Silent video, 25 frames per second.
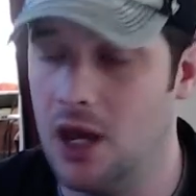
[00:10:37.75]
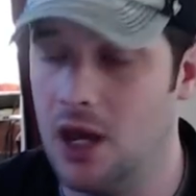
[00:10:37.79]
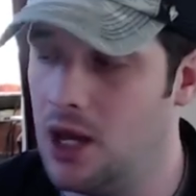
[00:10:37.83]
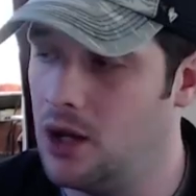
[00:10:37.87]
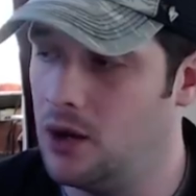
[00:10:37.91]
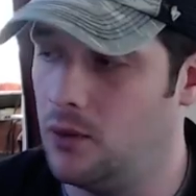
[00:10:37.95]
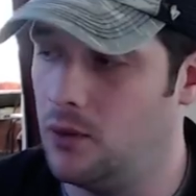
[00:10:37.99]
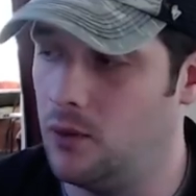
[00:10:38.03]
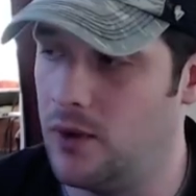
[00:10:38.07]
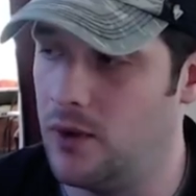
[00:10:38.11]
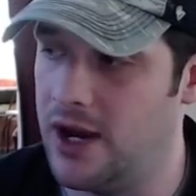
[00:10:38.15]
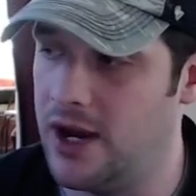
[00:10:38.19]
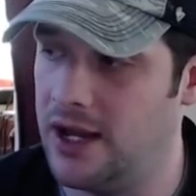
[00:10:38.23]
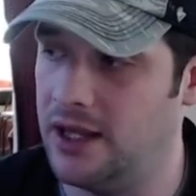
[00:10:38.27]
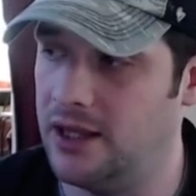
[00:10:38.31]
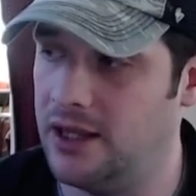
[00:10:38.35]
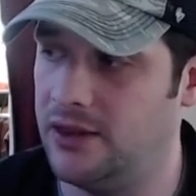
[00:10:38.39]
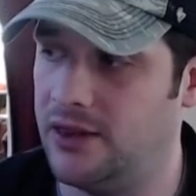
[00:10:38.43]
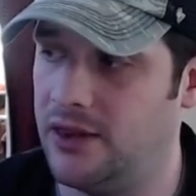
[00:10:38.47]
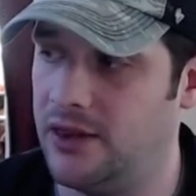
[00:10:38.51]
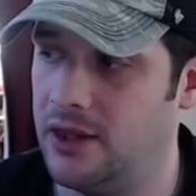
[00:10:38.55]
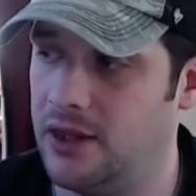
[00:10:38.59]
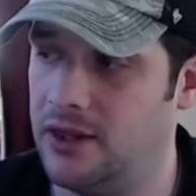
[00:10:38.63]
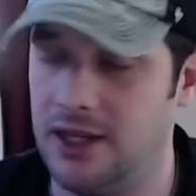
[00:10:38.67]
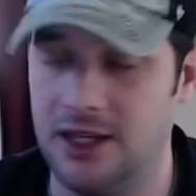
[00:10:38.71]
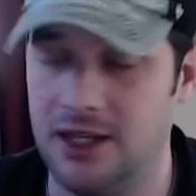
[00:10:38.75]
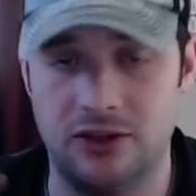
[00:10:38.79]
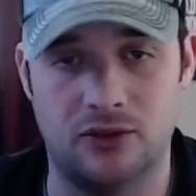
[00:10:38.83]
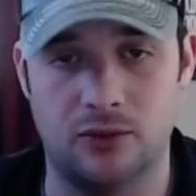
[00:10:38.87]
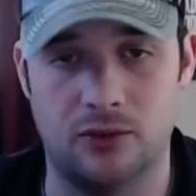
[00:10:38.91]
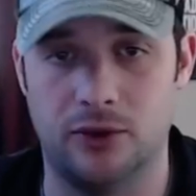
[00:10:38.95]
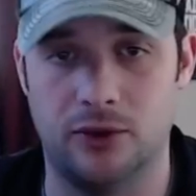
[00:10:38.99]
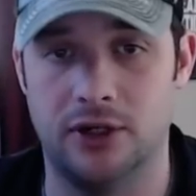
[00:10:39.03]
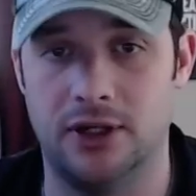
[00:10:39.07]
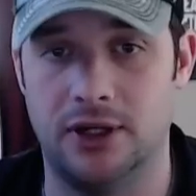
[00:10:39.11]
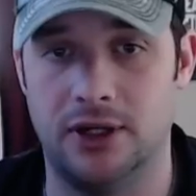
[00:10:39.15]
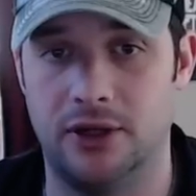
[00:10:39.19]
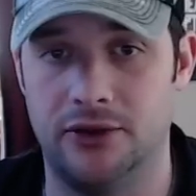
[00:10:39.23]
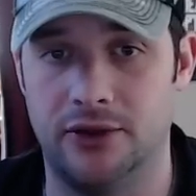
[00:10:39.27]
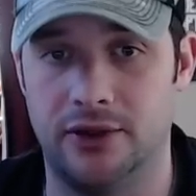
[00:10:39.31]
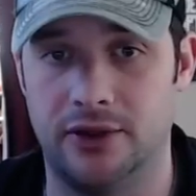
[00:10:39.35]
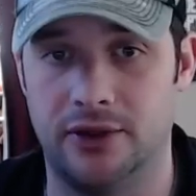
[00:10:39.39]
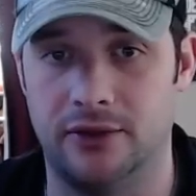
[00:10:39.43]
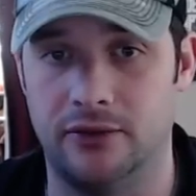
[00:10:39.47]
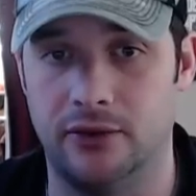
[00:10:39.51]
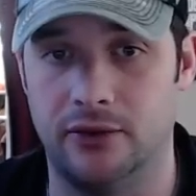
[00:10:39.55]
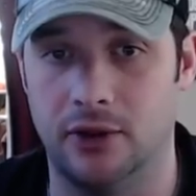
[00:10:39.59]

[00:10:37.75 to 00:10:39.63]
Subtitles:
with, that's the word I was looking for.